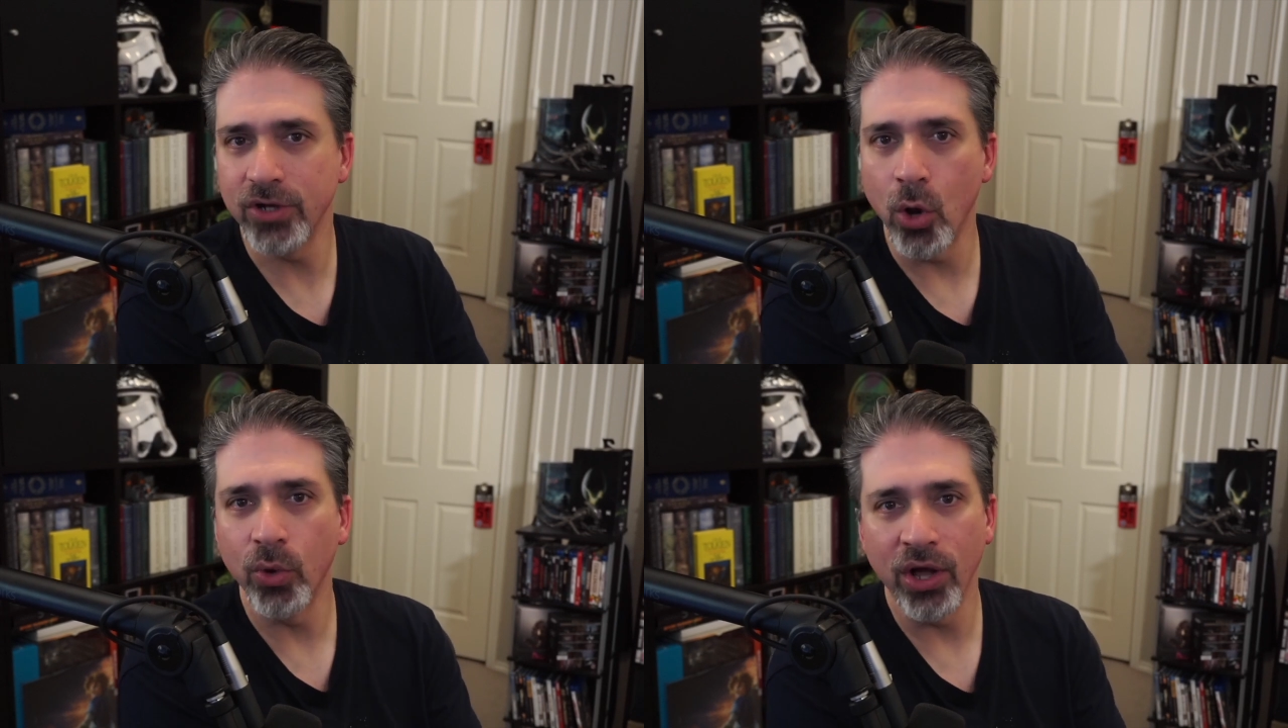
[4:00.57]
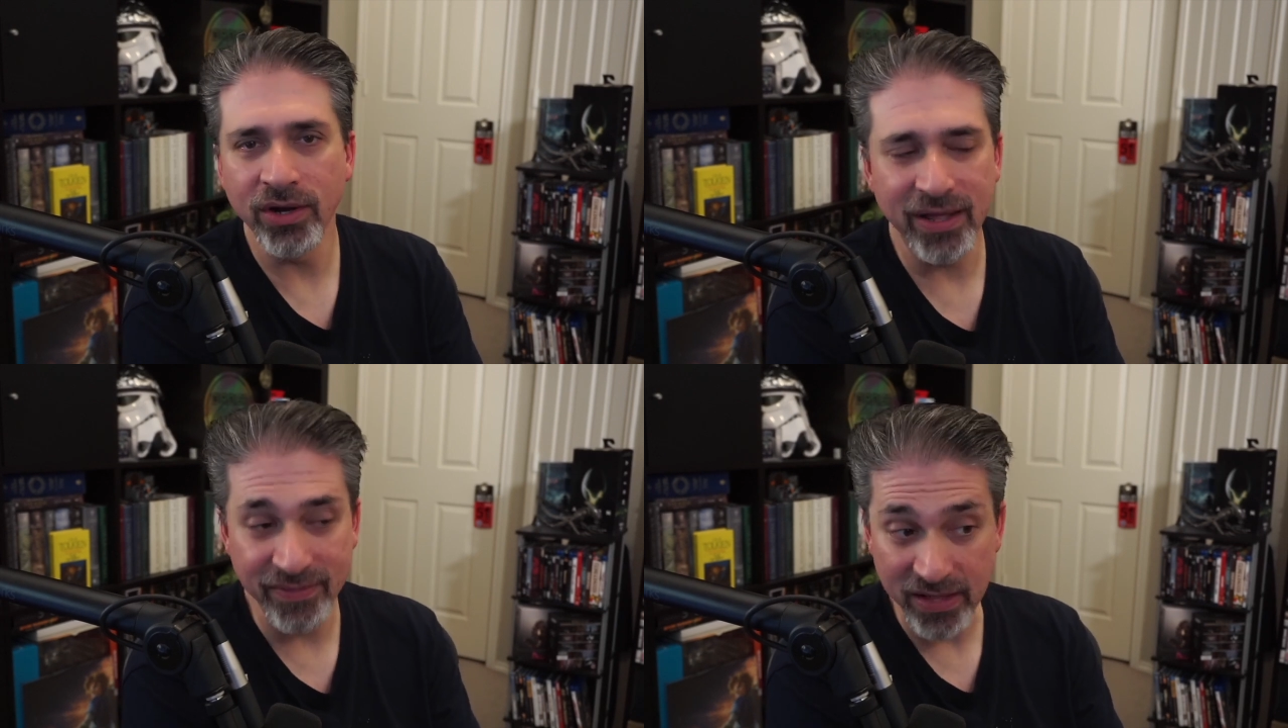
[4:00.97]
going
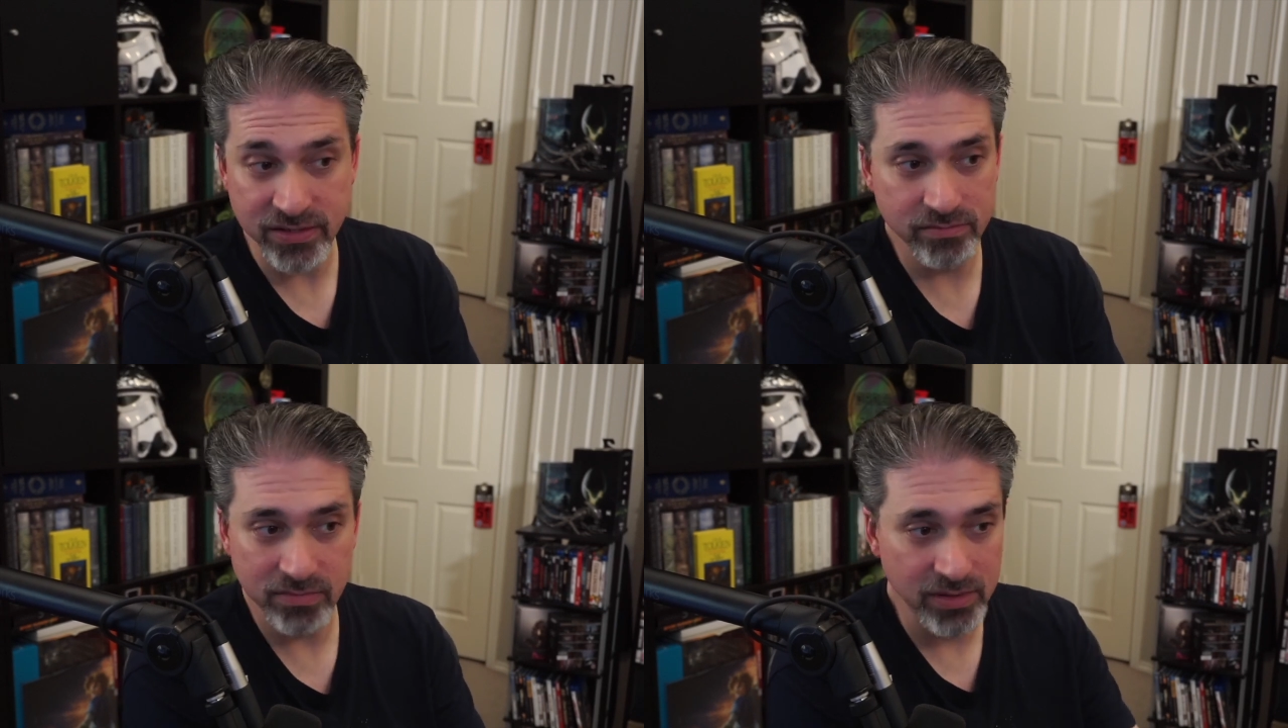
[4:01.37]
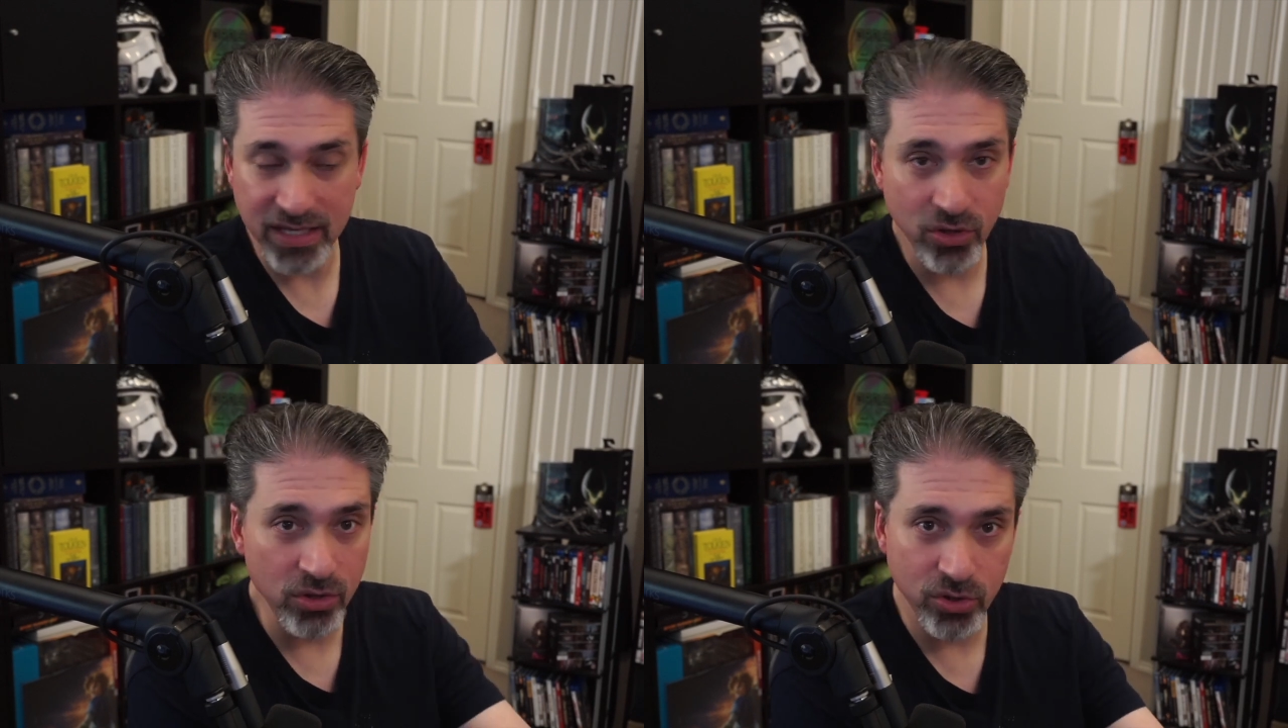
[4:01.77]
on. And that's
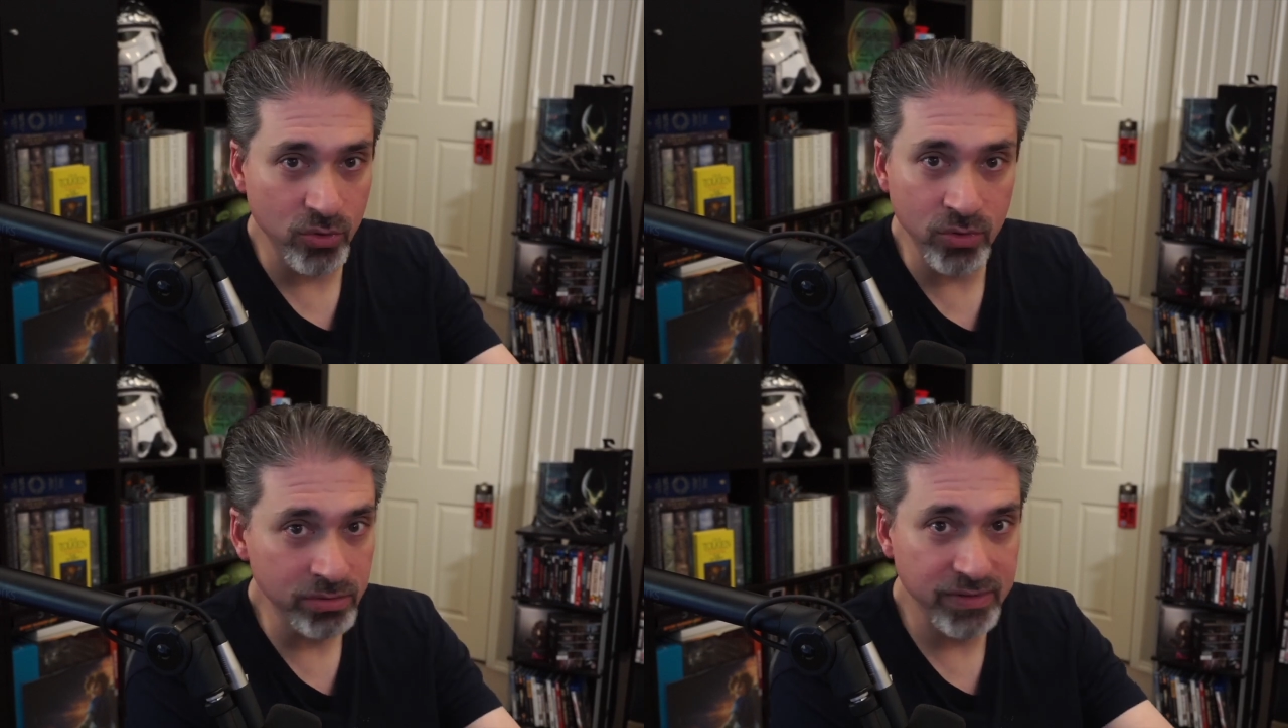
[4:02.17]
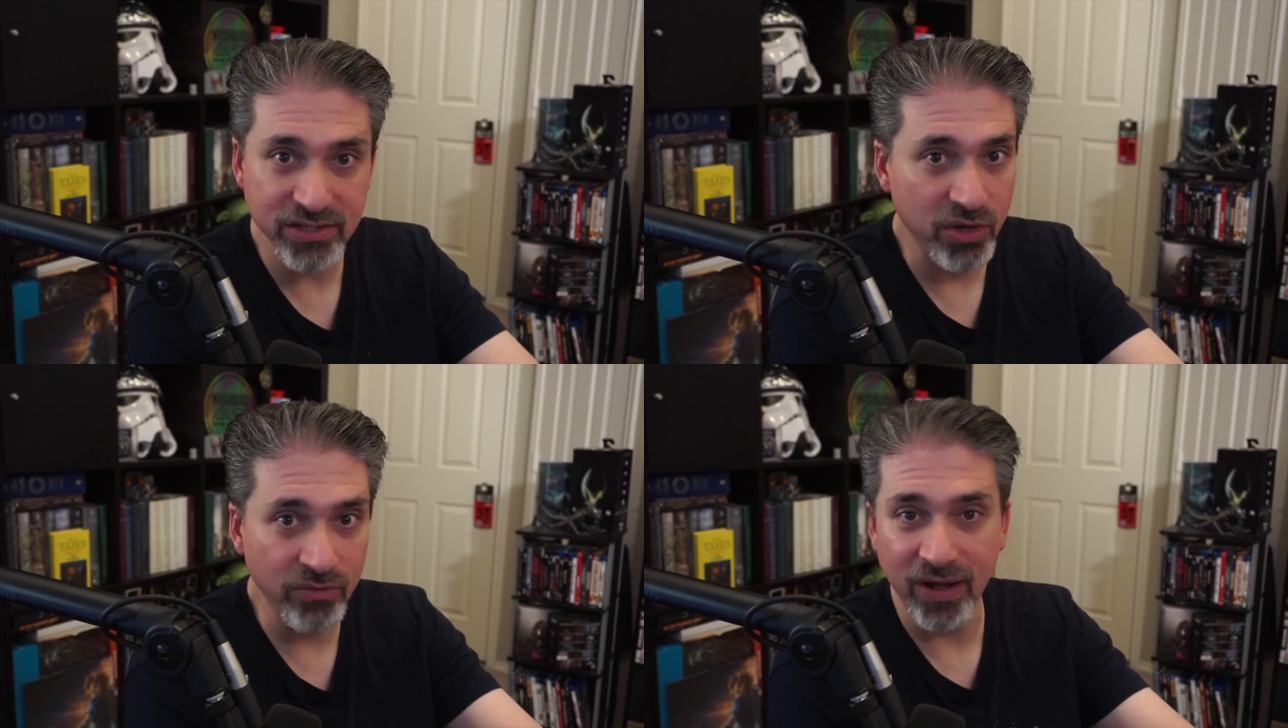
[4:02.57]
all cool.
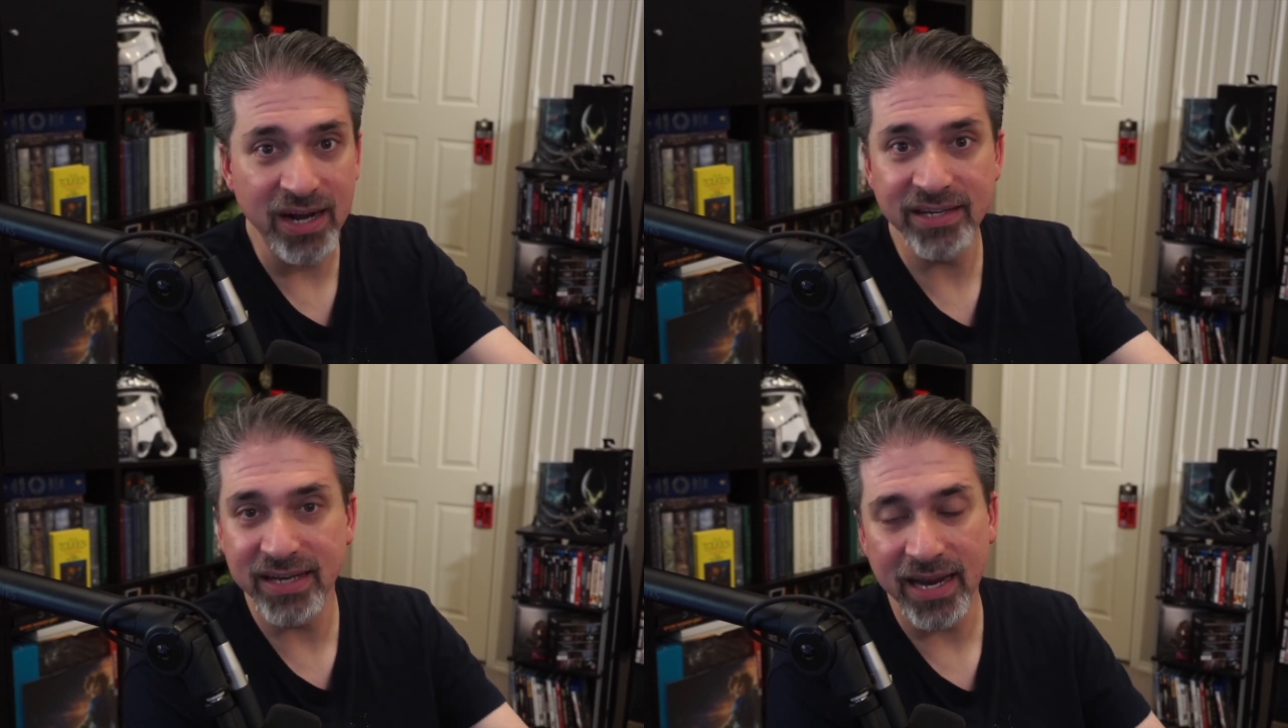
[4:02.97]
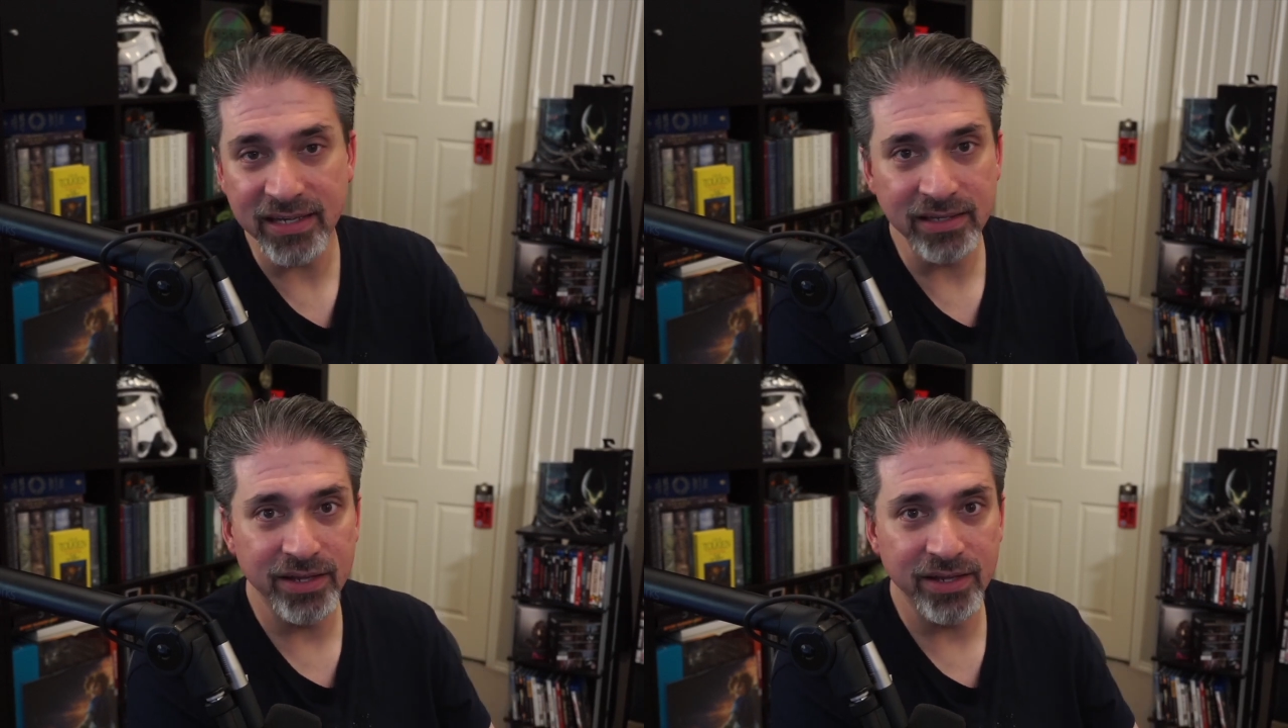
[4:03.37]
That's all fine and dandy.